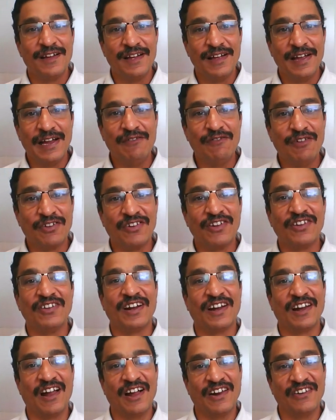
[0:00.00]
investors
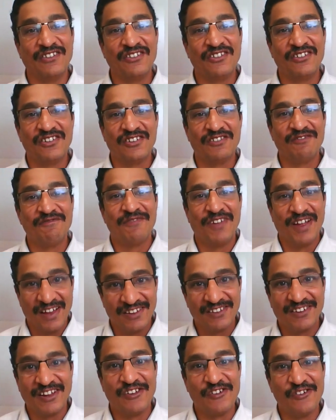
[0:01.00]
at large.
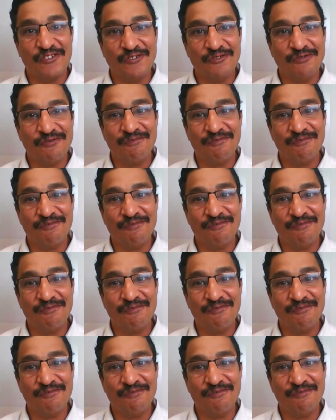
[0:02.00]
Thank you.